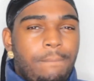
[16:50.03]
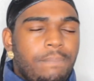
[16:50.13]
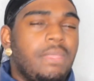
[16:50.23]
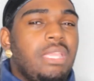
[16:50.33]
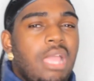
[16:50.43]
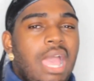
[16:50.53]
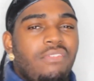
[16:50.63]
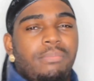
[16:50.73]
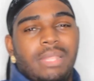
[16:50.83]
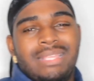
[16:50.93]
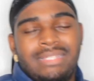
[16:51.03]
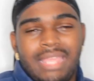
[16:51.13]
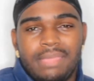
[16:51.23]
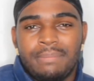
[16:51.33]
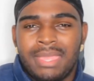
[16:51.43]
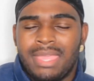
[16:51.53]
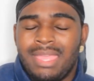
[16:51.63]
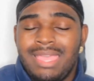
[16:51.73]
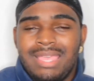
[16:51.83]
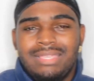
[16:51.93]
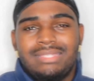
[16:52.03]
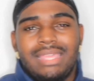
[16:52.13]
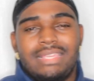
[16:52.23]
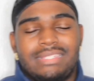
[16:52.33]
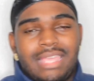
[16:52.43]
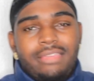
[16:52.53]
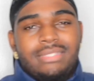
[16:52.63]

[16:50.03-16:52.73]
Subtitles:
and y'all have a blessed day, man. Stay safe,